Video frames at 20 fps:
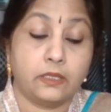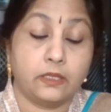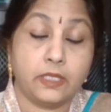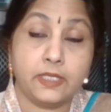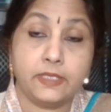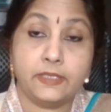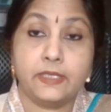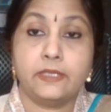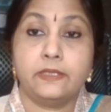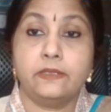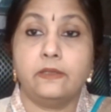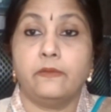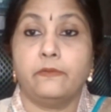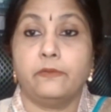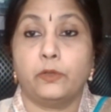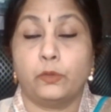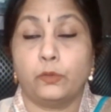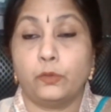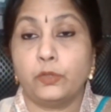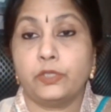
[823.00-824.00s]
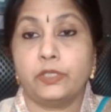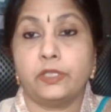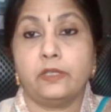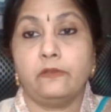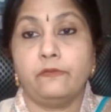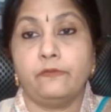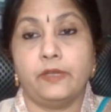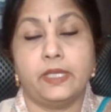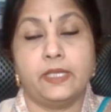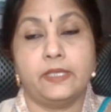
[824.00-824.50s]
This is the
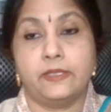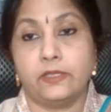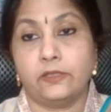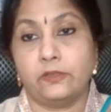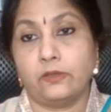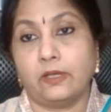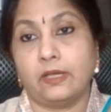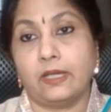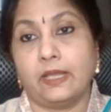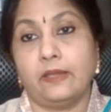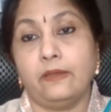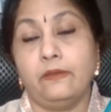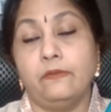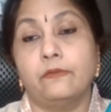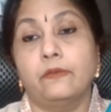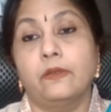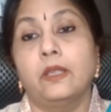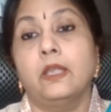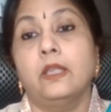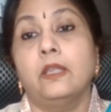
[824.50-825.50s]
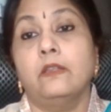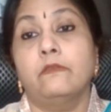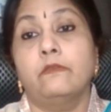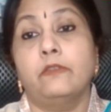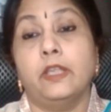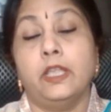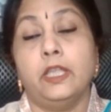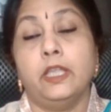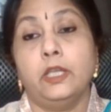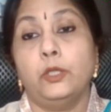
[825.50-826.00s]
crucial phase in your life
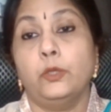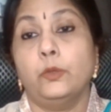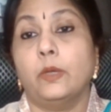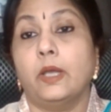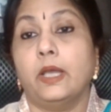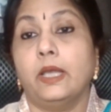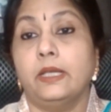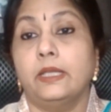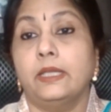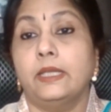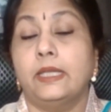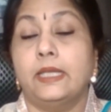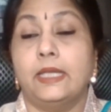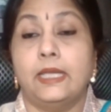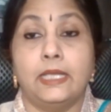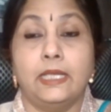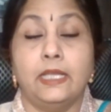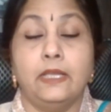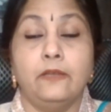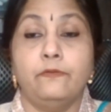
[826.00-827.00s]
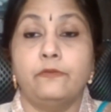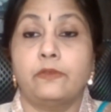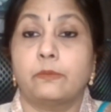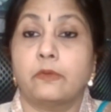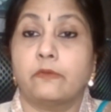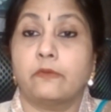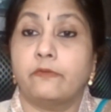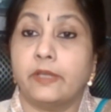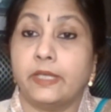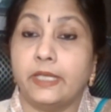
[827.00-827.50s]
where you are healing
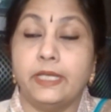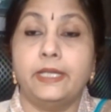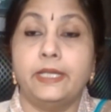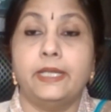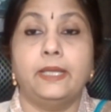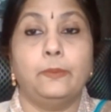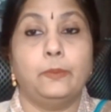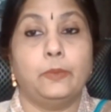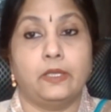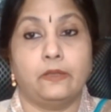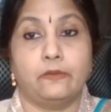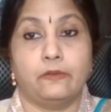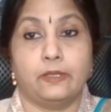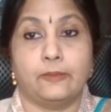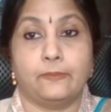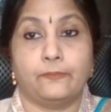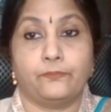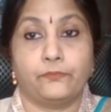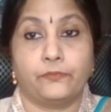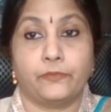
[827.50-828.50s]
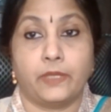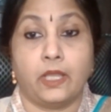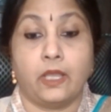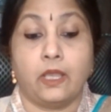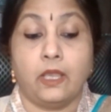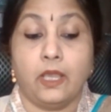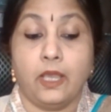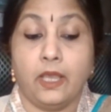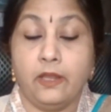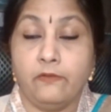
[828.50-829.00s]
from a very deep level.
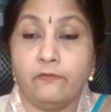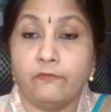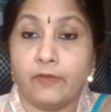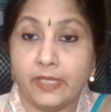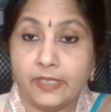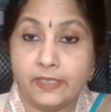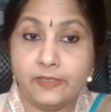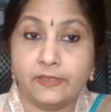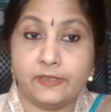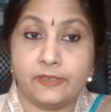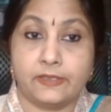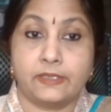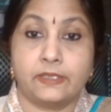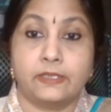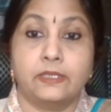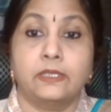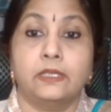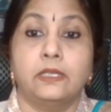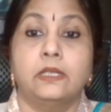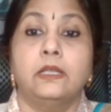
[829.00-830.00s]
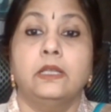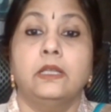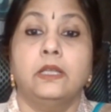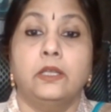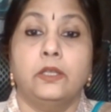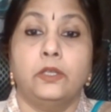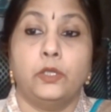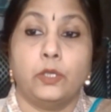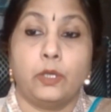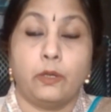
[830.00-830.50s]
And once
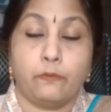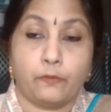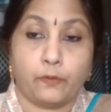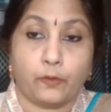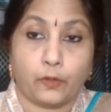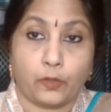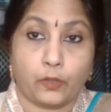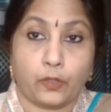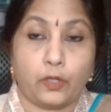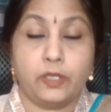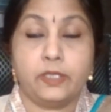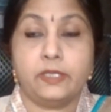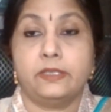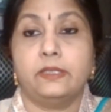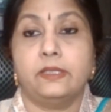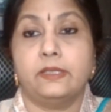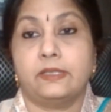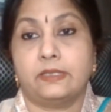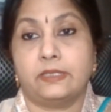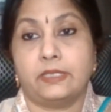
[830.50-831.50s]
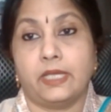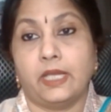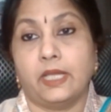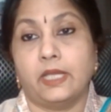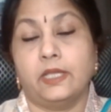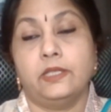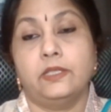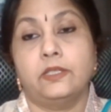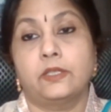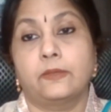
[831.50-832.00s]
you have crossed this
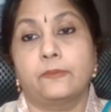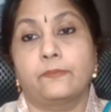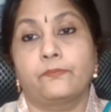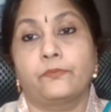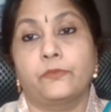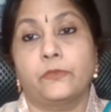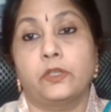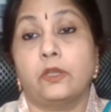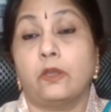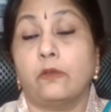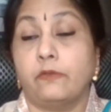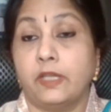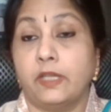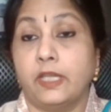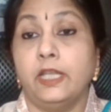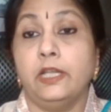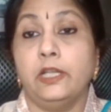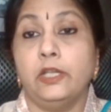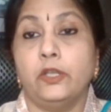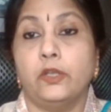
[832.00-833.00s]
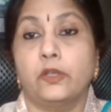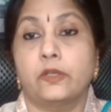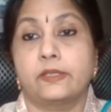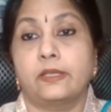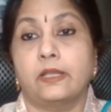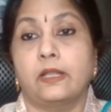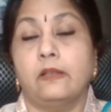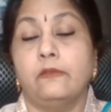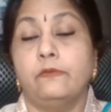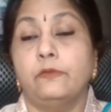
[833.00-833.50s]
stage, you have healed
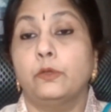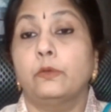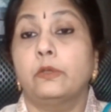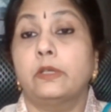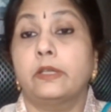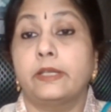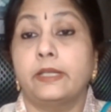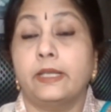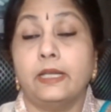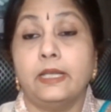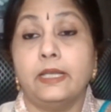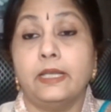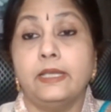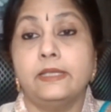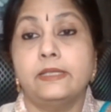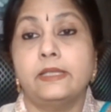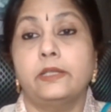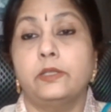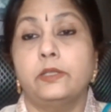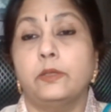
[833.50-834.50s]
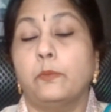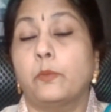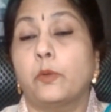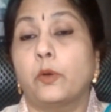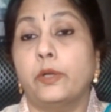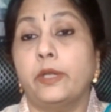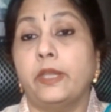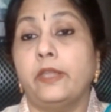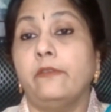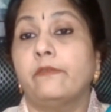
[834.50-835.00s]
yourself, you will realize that your
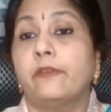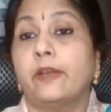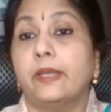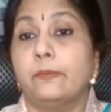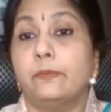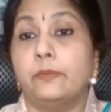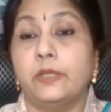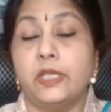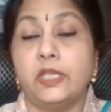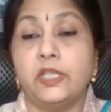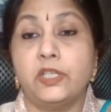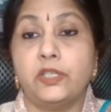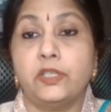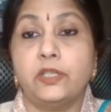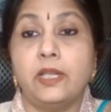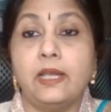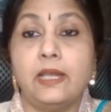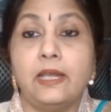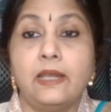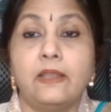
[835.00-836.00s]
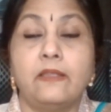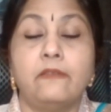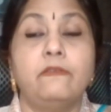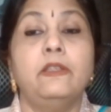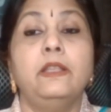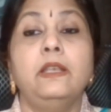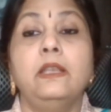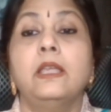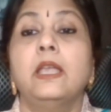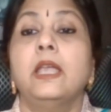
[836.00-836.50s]
body vibrational
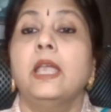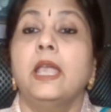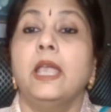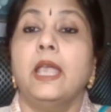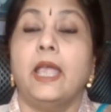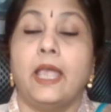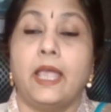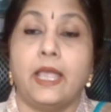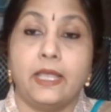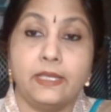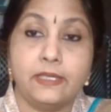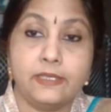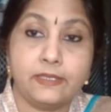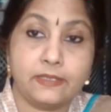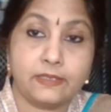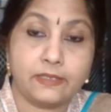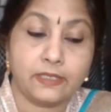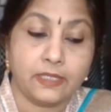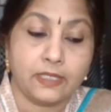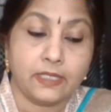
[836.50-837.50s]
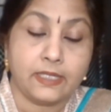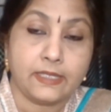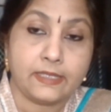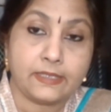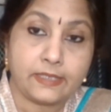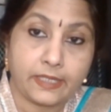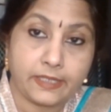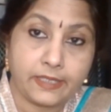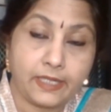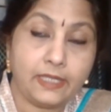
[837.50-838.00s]
level has
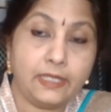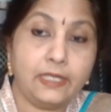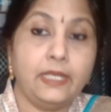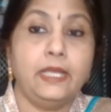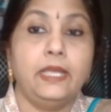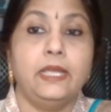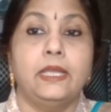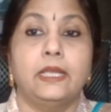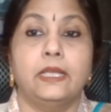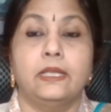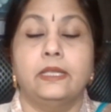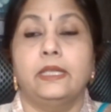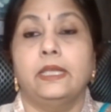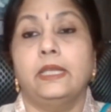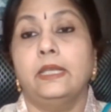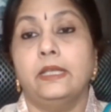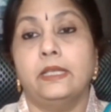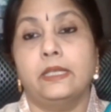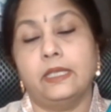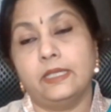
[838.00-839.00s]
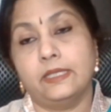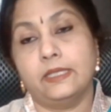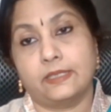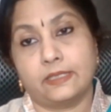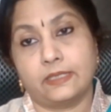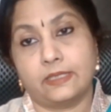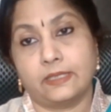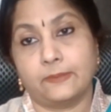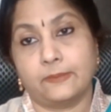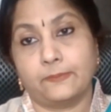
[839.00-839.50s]
suddenly
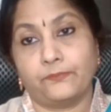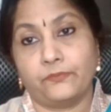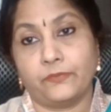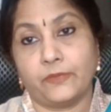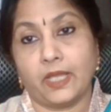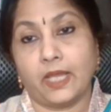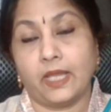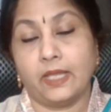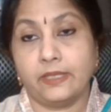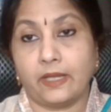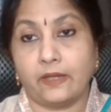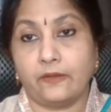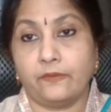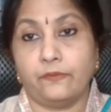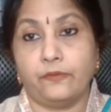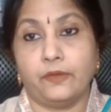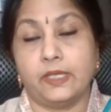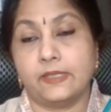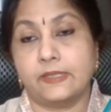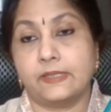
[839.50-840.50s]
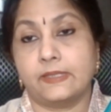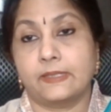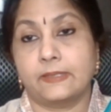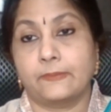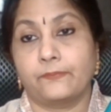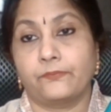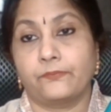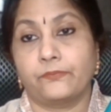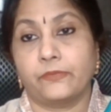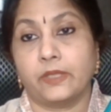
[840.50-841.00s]
increased in that phase.
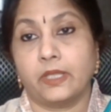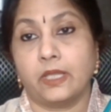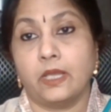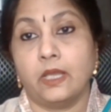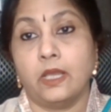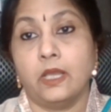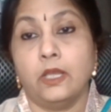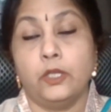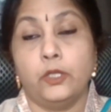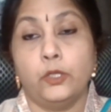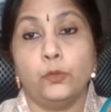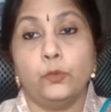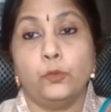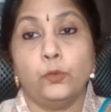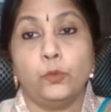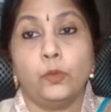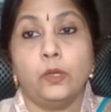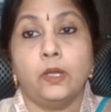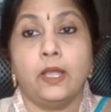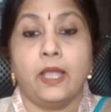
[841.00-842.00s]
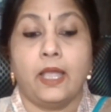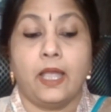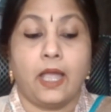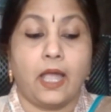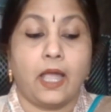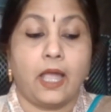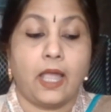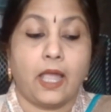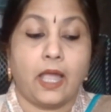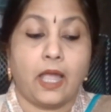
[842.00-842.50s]
You
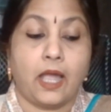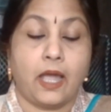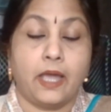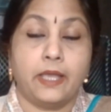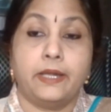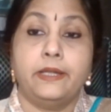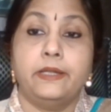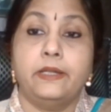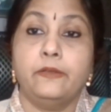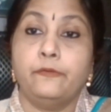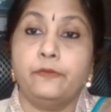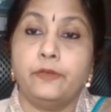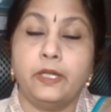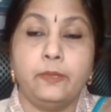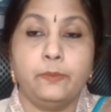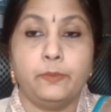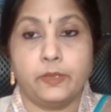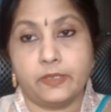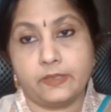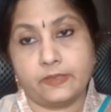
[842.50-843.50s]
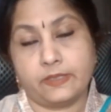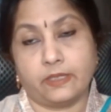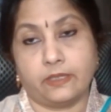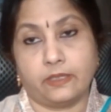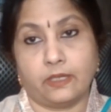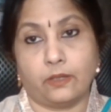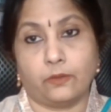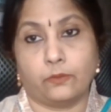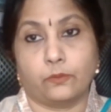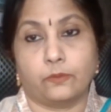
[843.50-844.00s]
are a different person
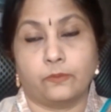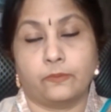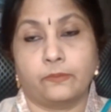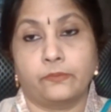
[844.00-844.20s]
now.